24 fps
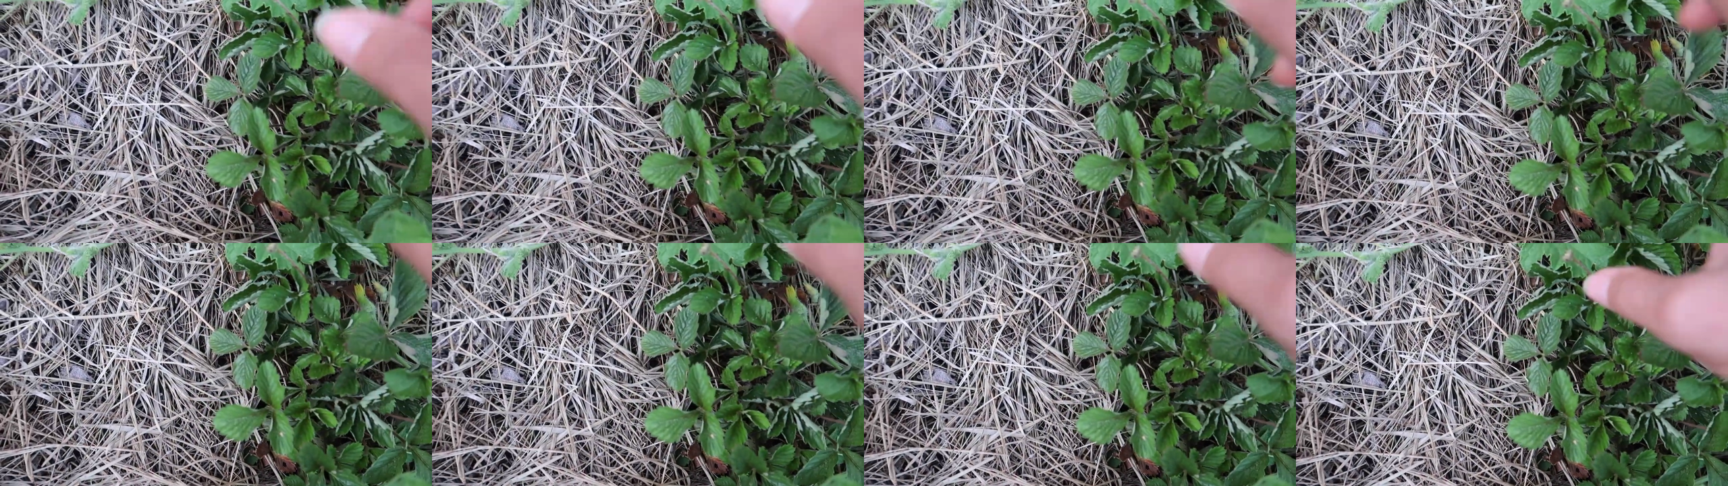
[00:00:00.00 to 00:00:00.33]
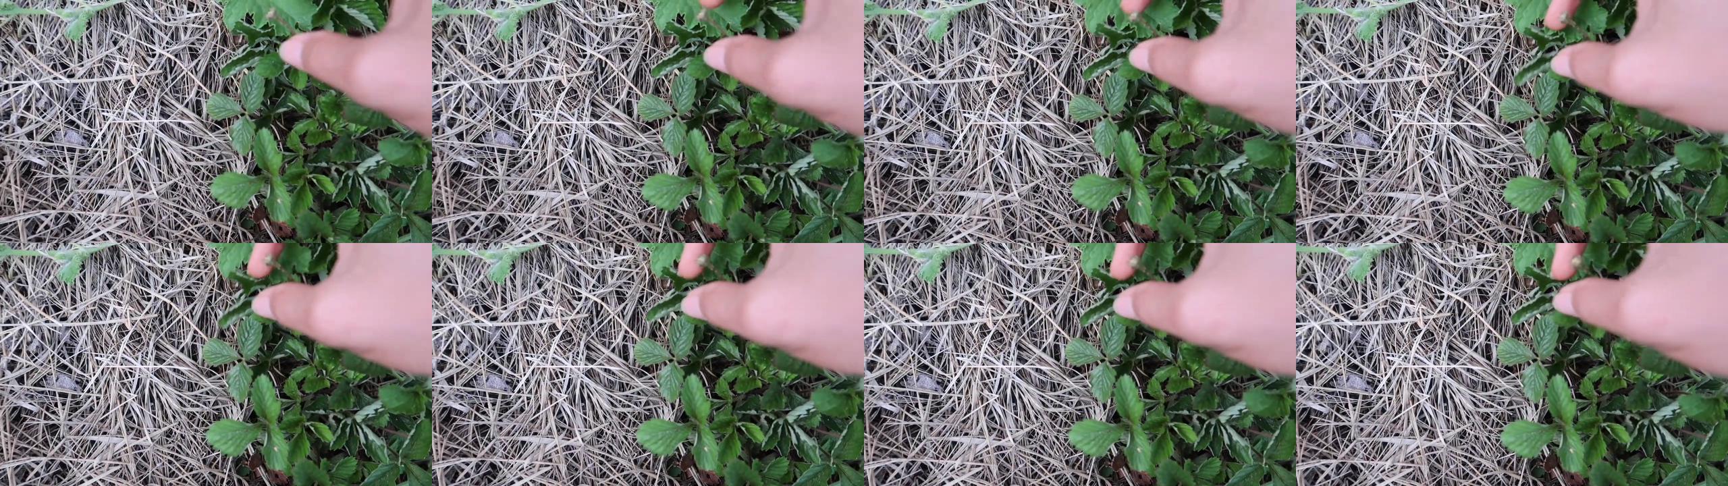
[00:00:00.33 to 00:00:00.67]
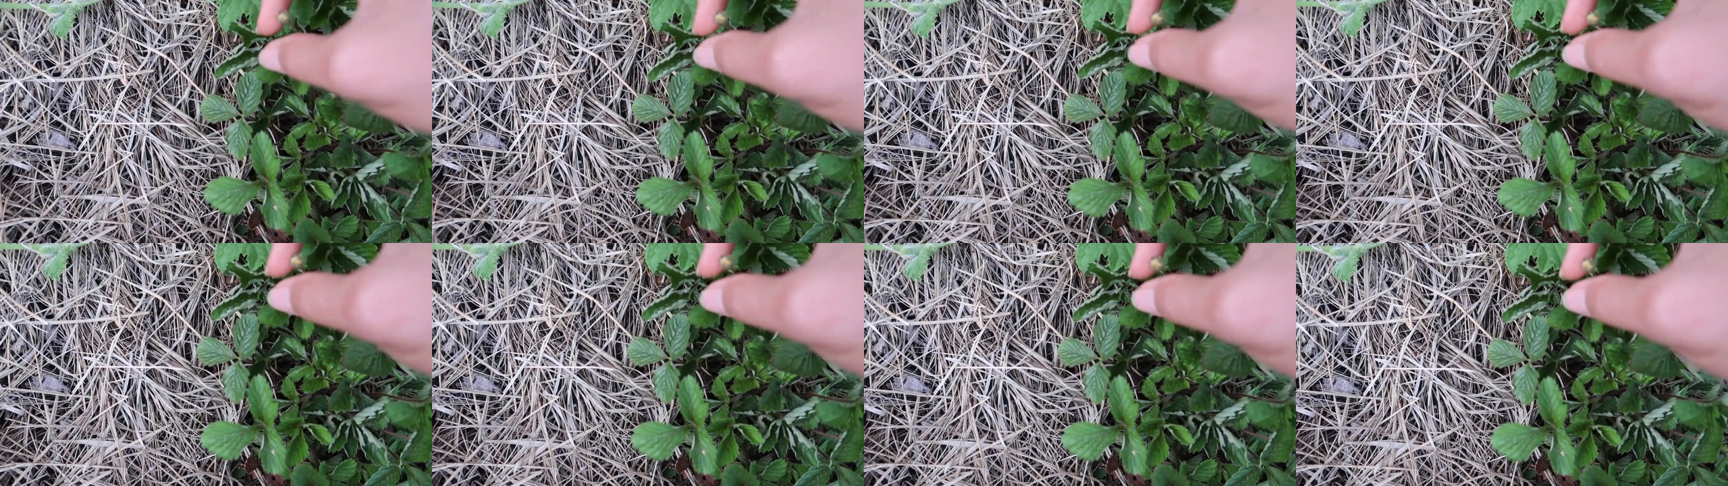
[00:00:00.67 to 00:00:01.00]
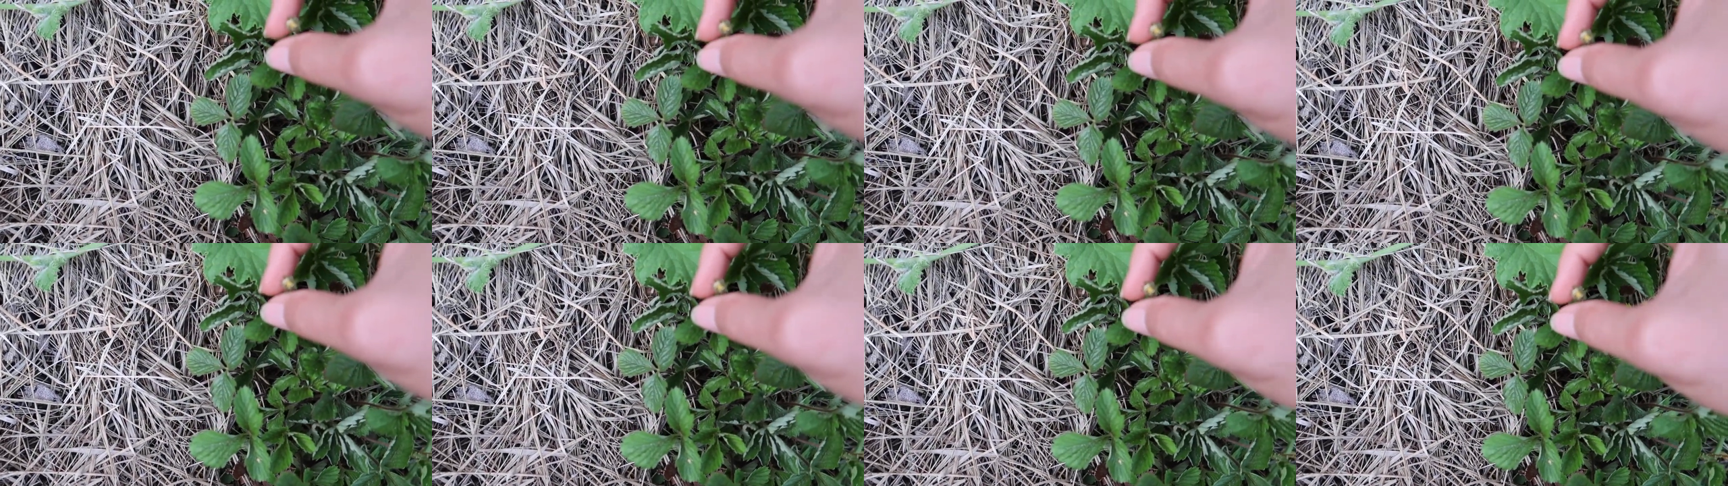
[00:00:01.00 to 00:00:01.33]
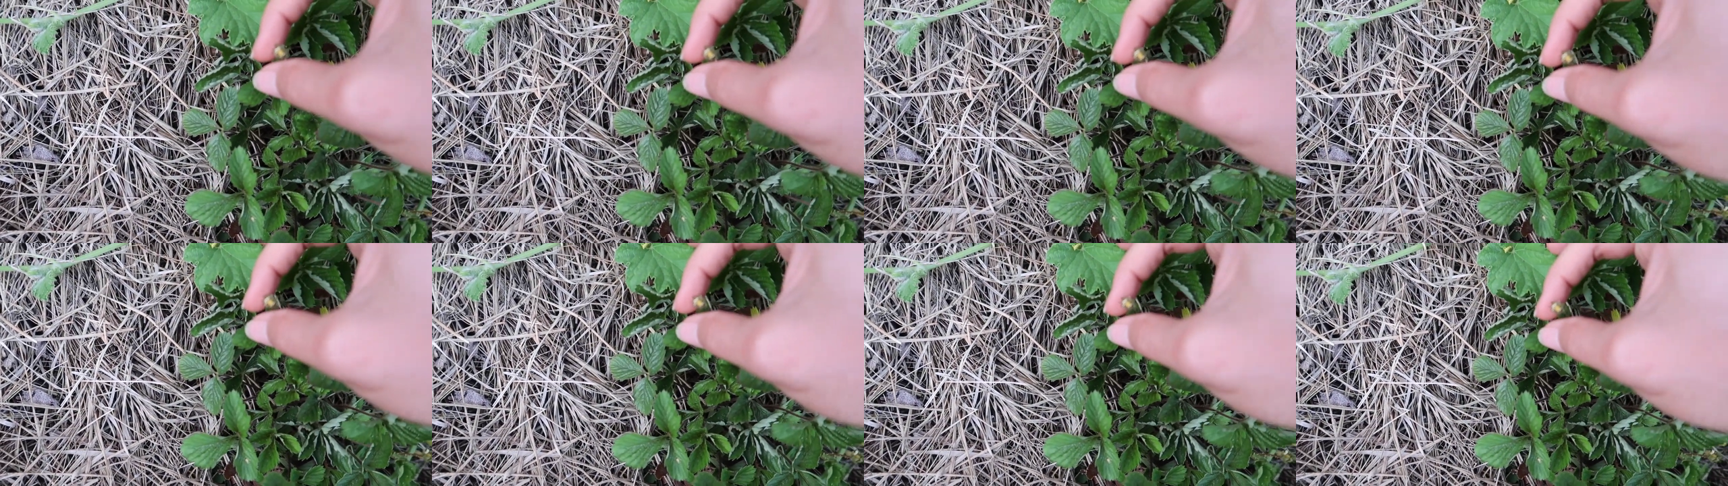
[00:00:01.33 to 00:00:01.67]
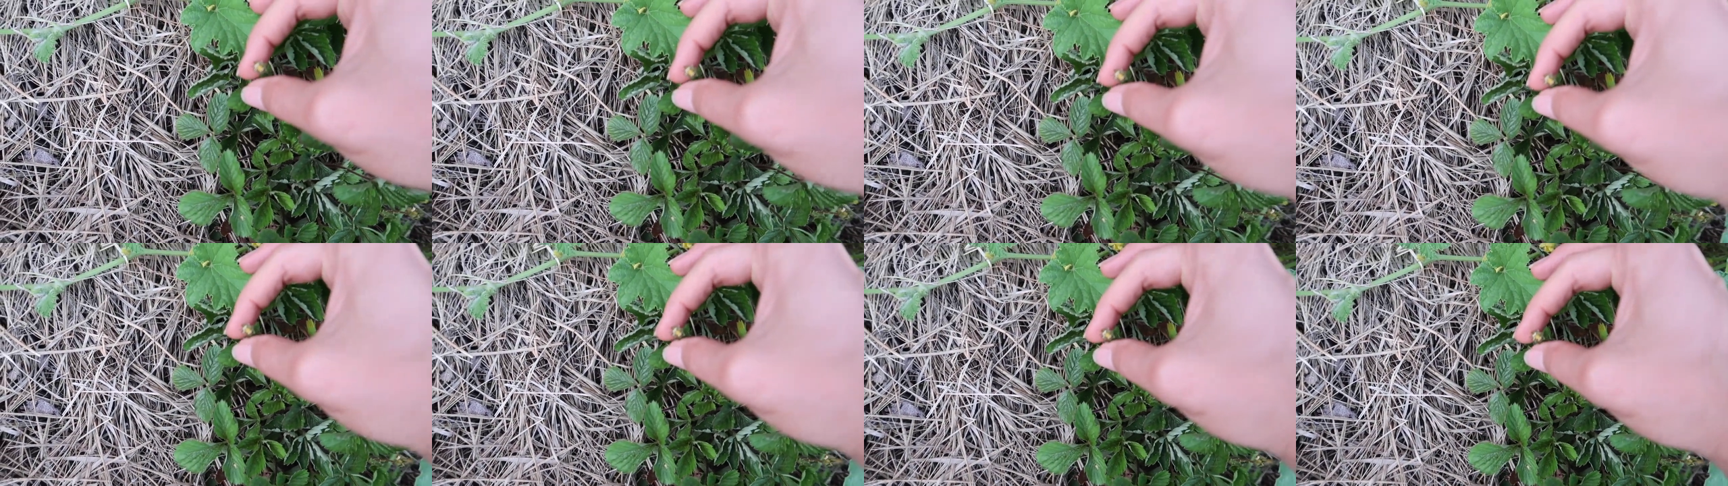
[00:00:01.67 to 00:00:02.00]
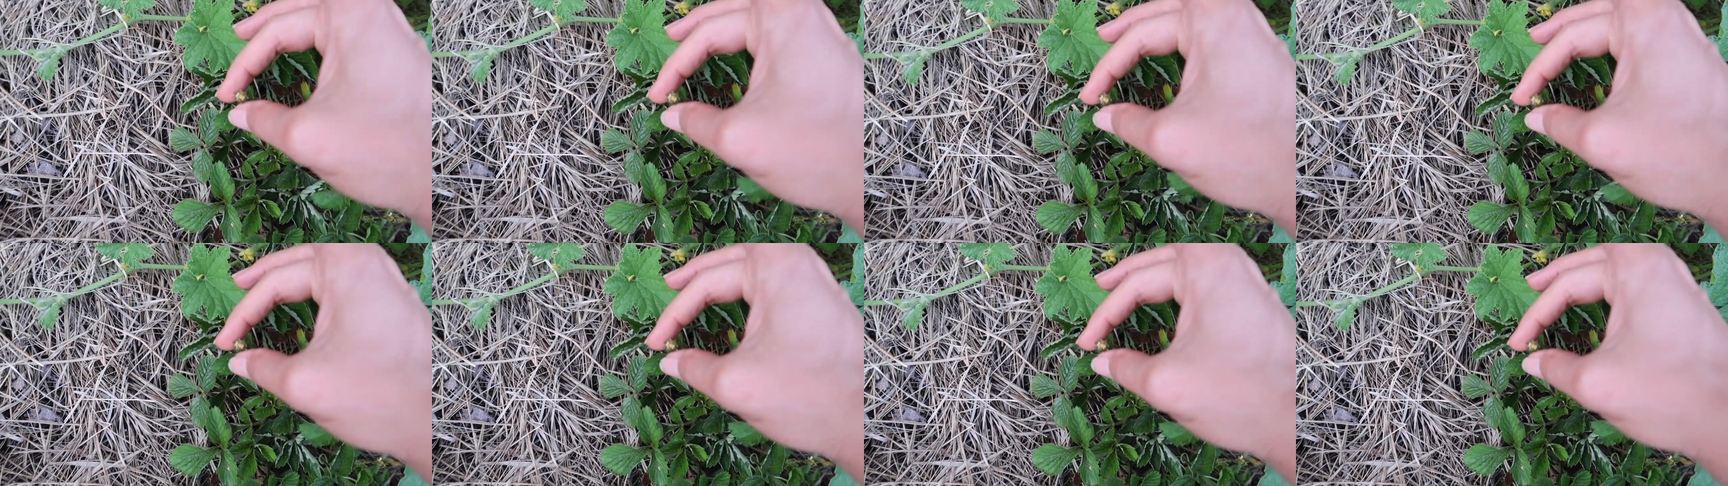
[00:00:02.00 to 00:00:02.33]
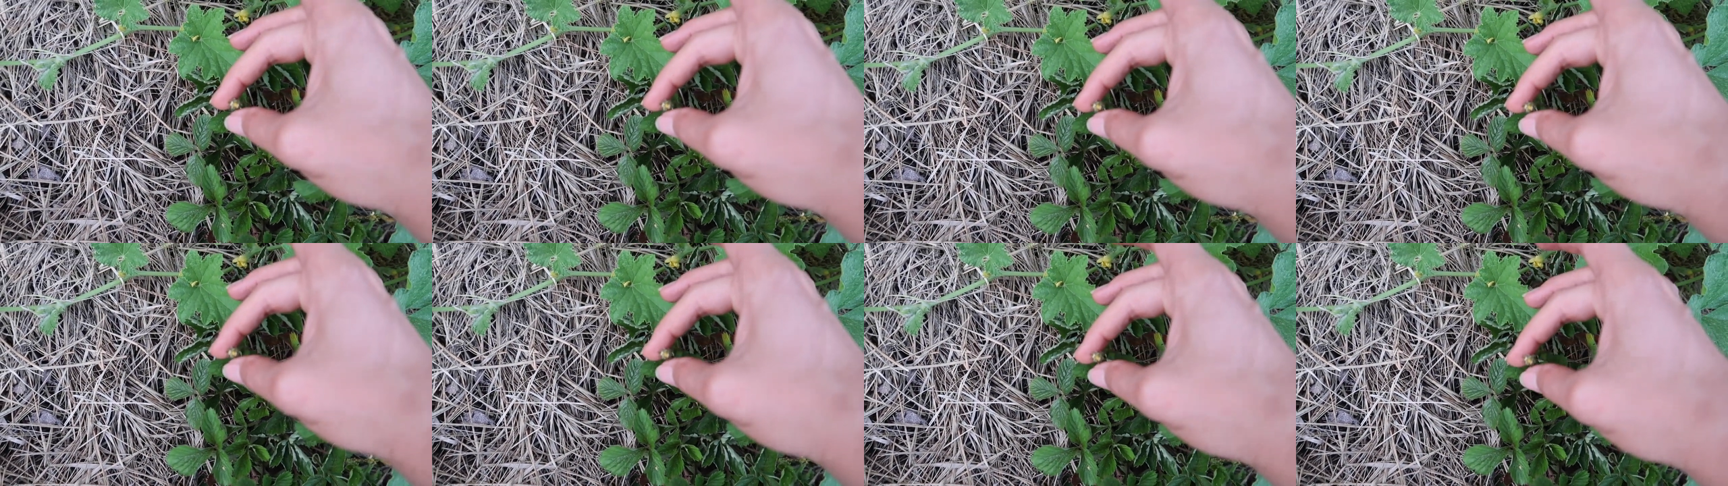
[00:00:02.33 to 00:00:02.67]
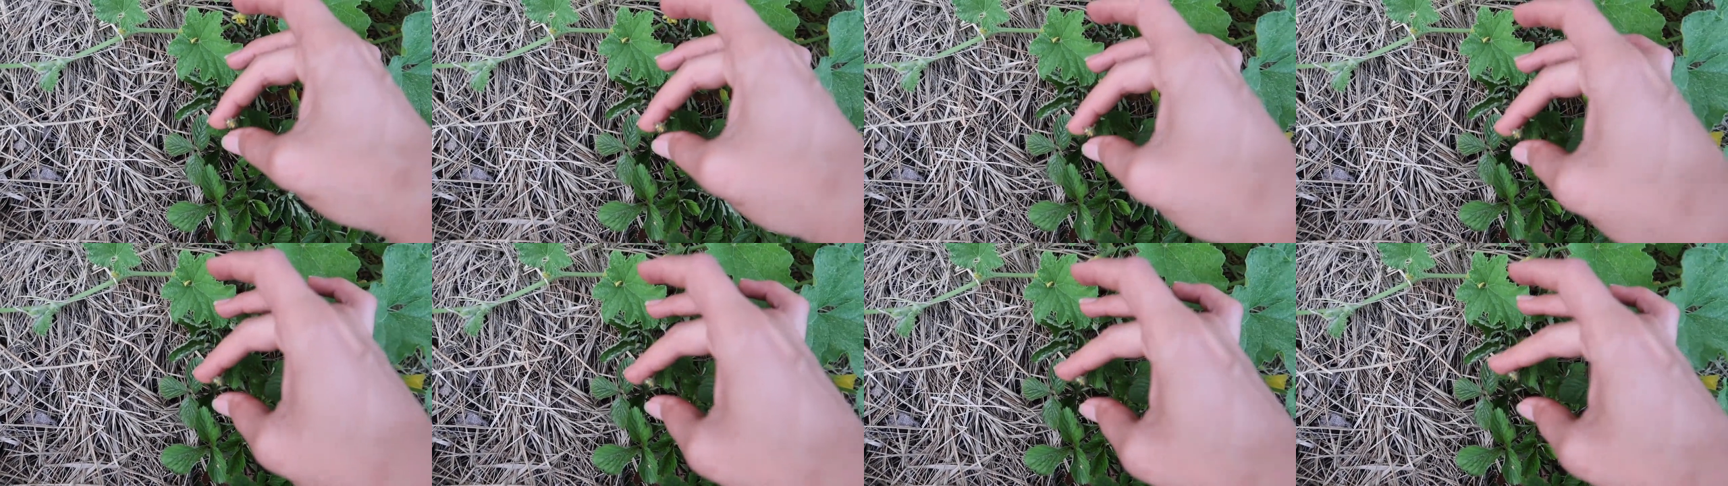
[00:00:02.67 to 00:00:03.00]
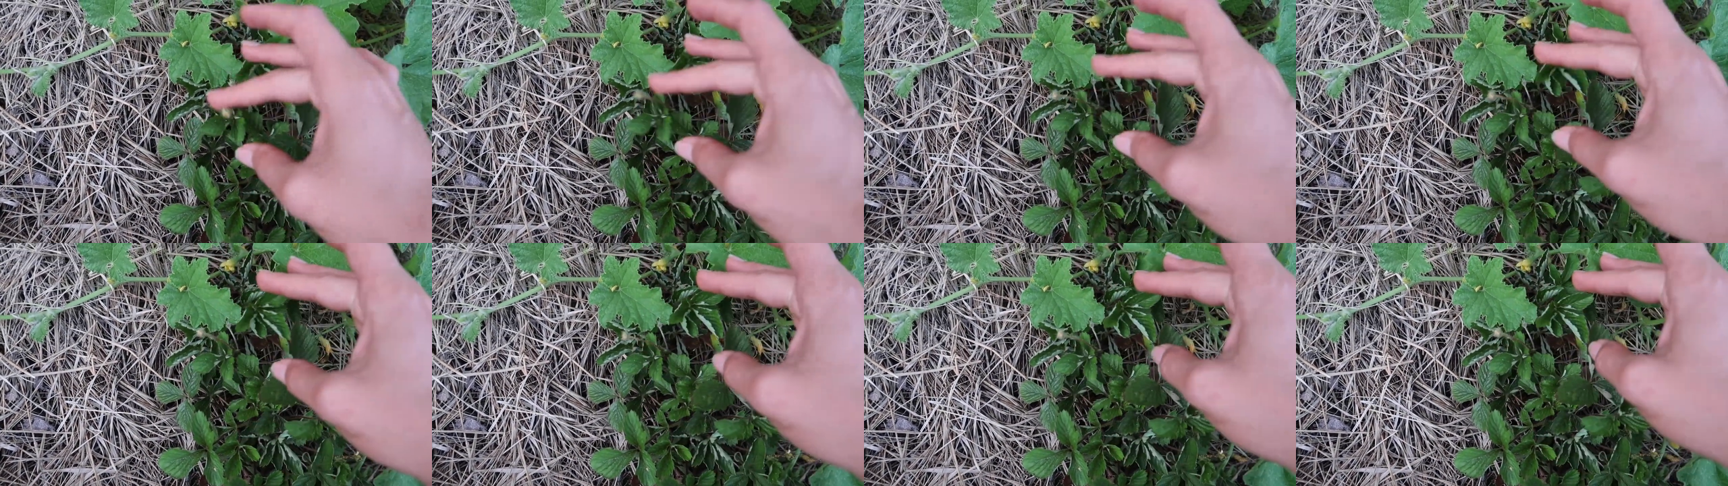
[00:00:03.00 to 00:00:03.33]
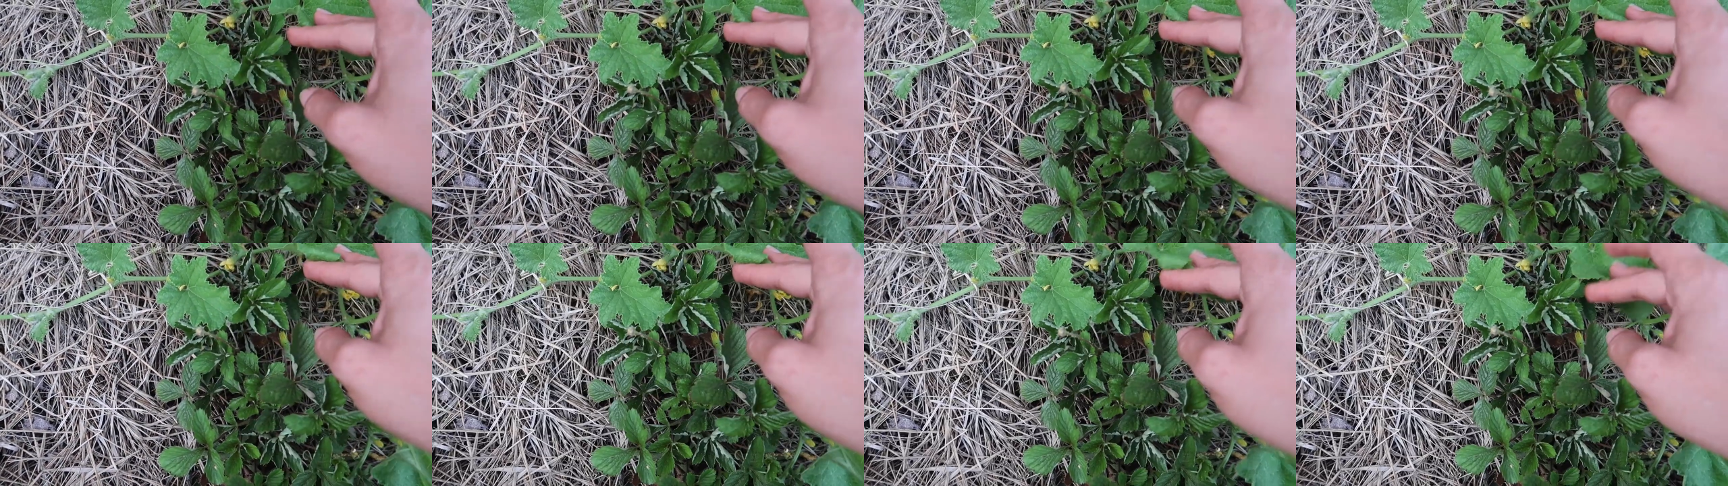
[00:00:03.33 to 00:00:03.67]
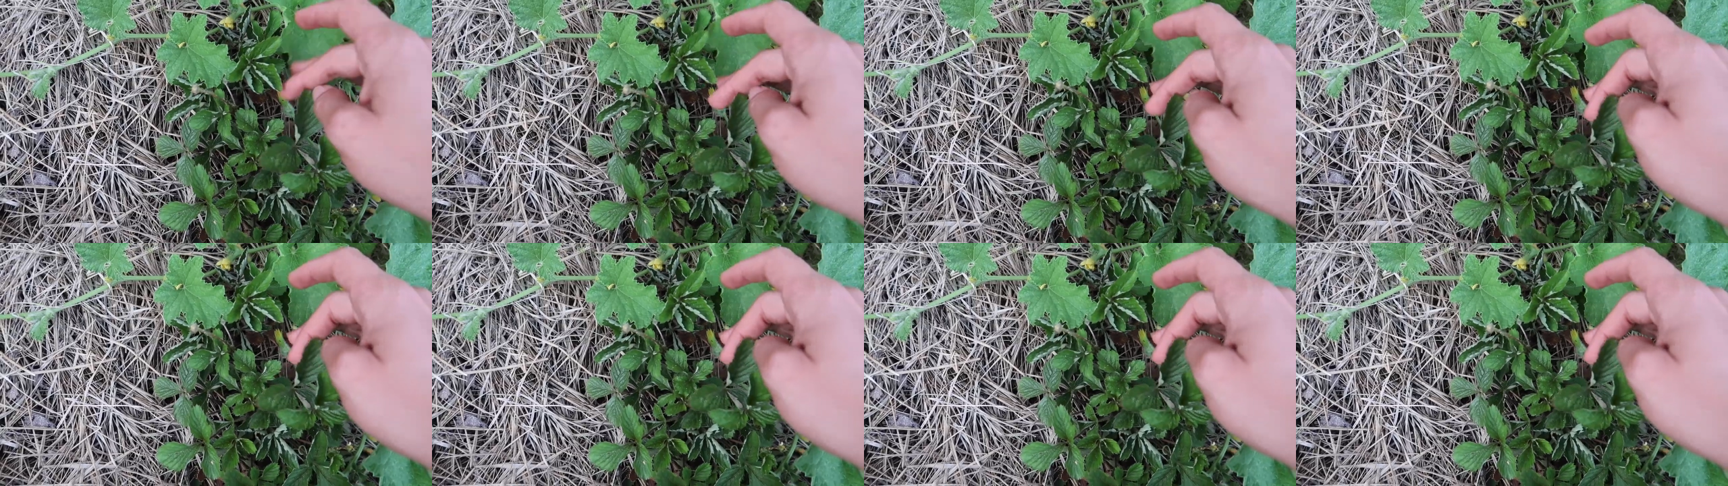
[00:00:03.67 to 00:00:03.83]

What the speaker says: Nobody's mouth can be seen.